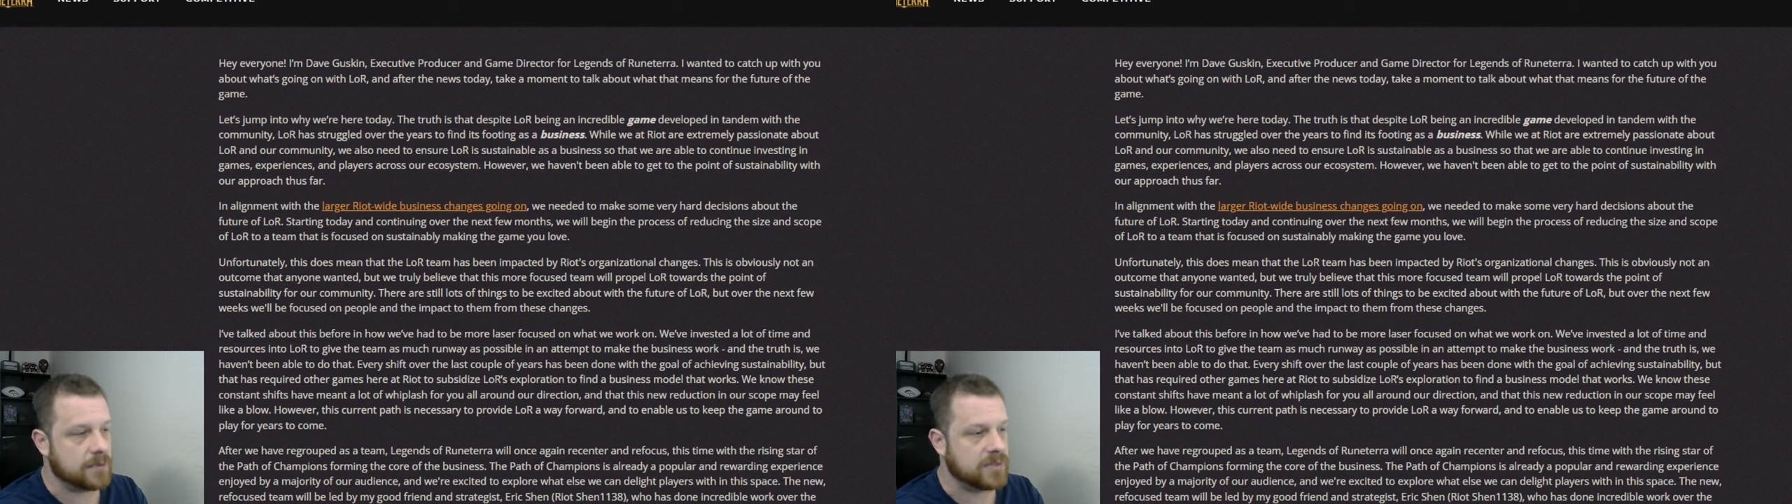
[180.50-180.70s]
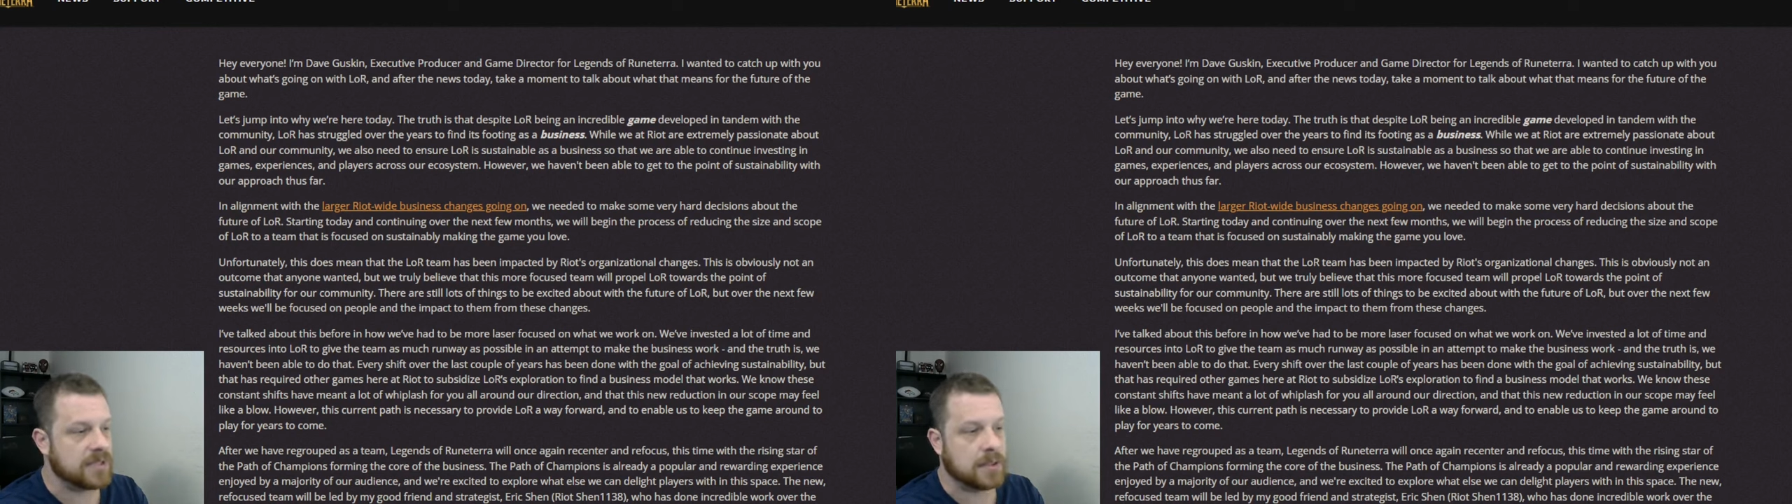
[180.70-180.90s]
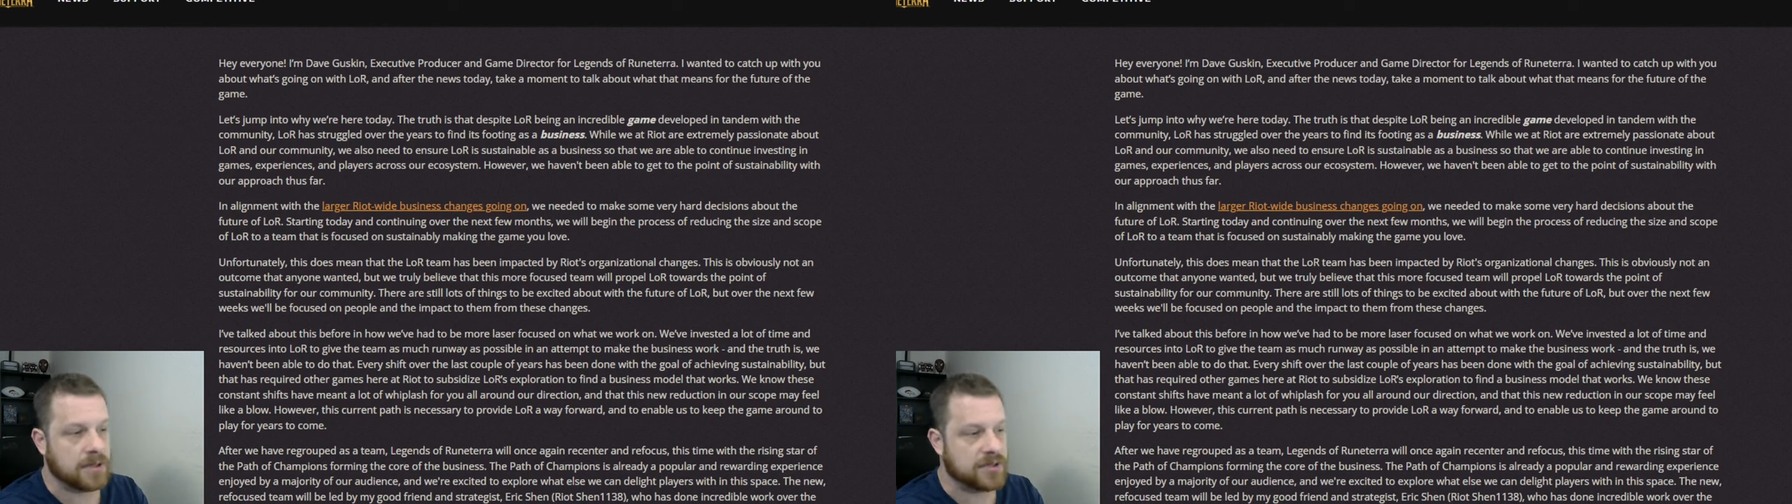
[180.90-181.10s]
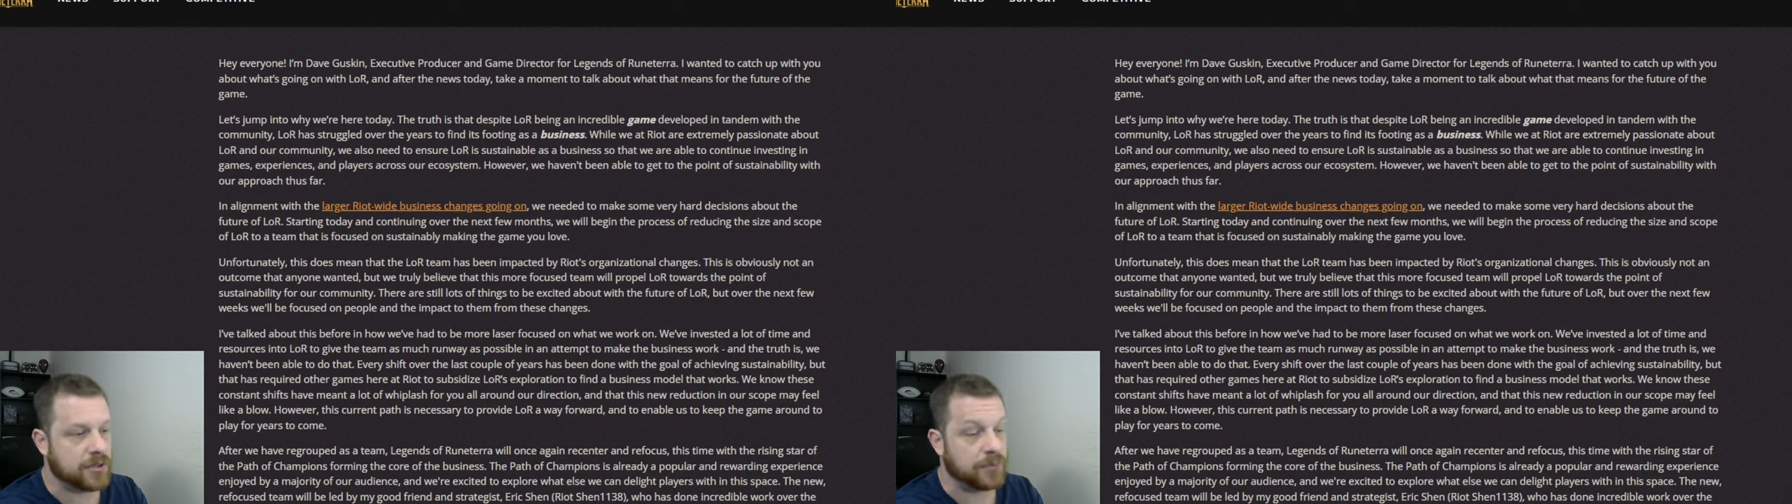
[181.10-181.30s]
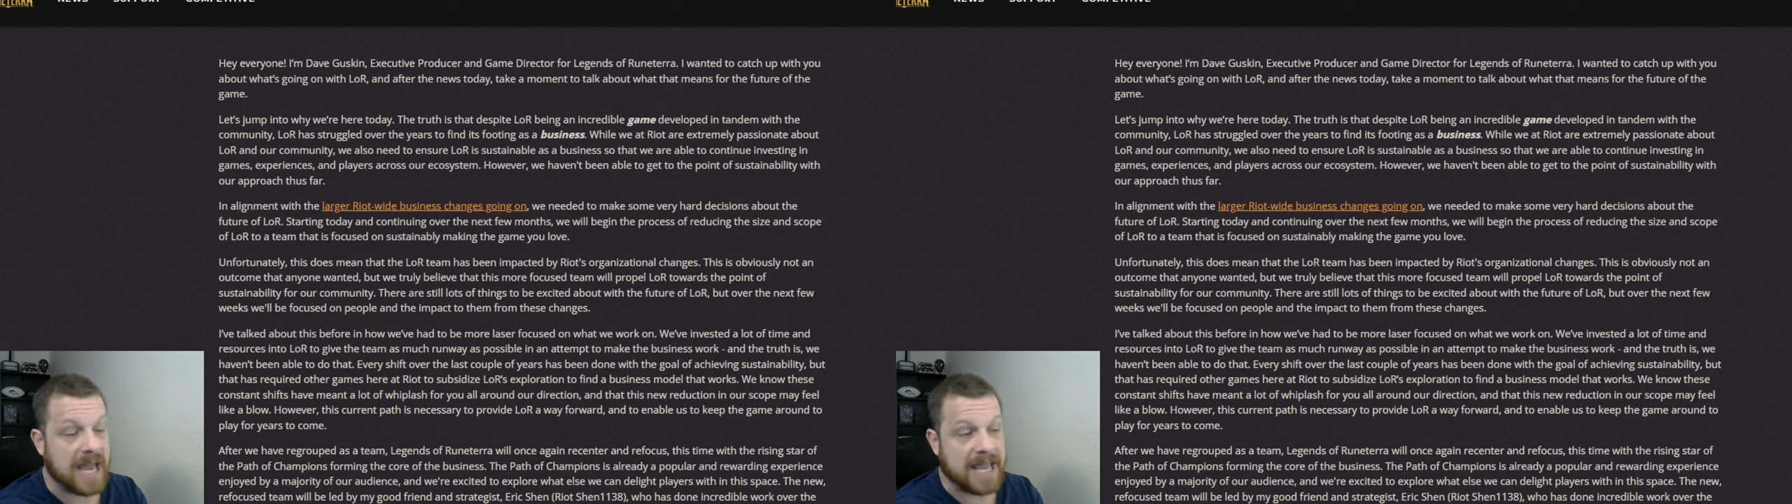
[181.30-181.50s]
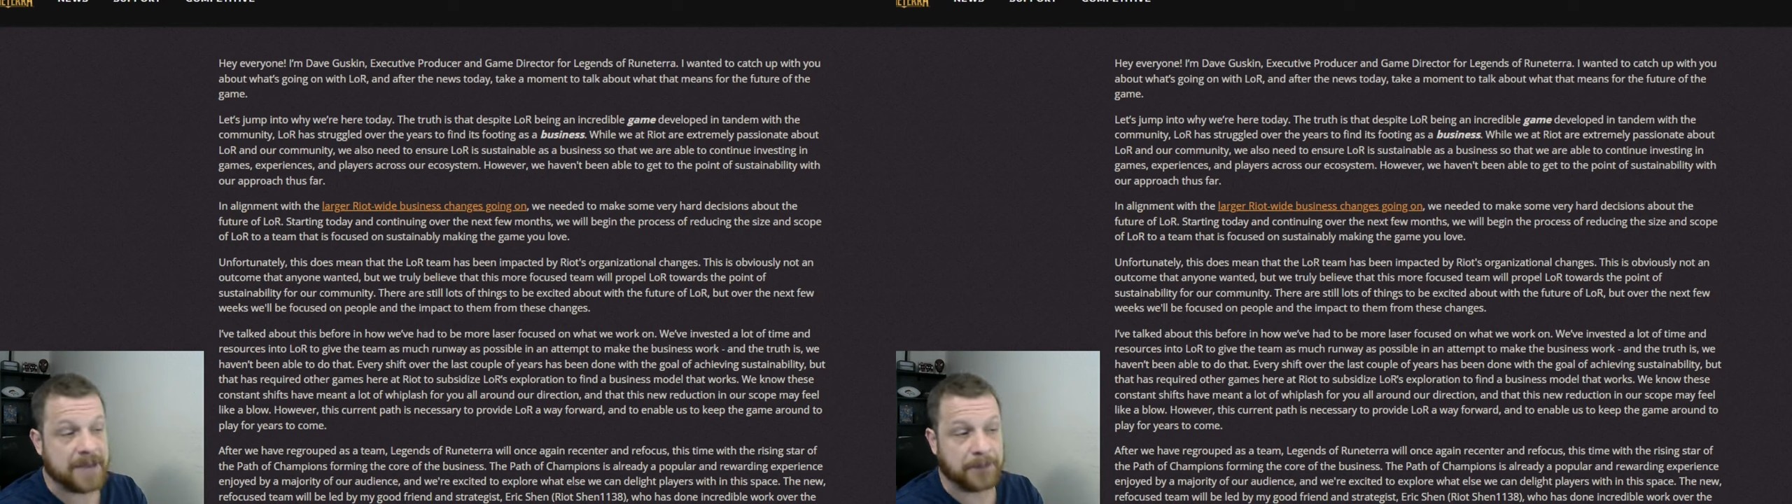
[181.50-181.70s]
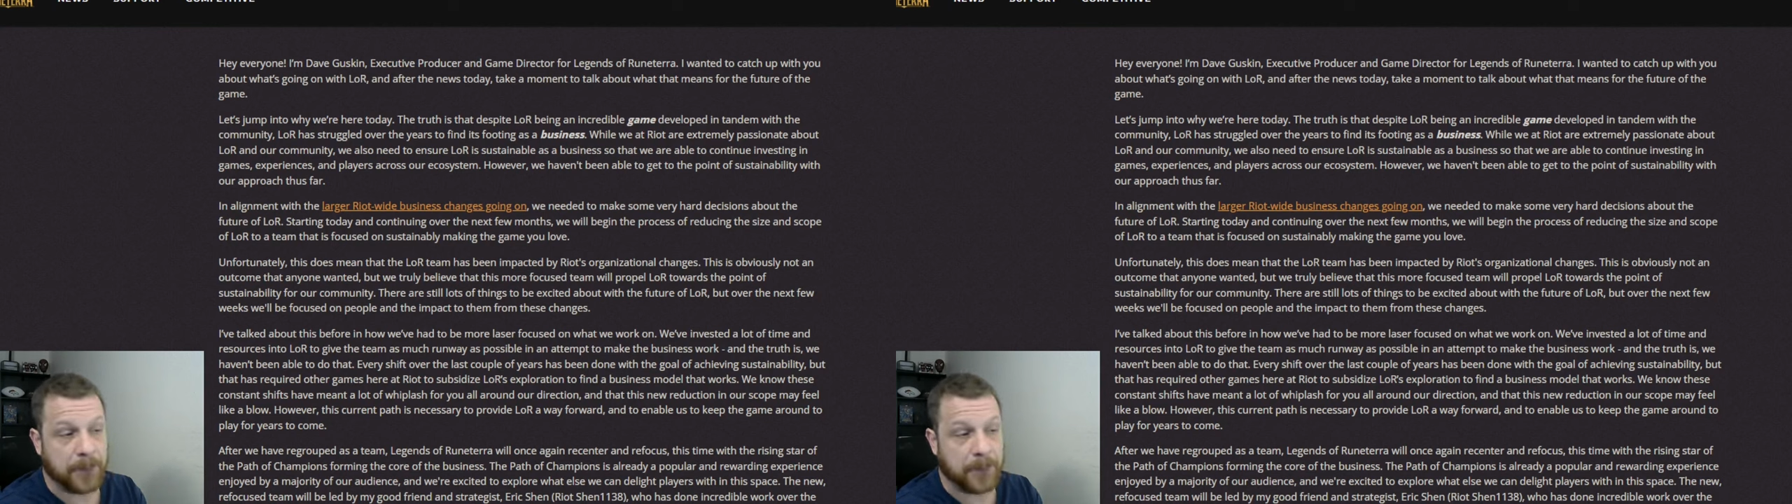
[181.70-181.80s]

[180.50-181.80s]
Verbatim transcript: with the larger riot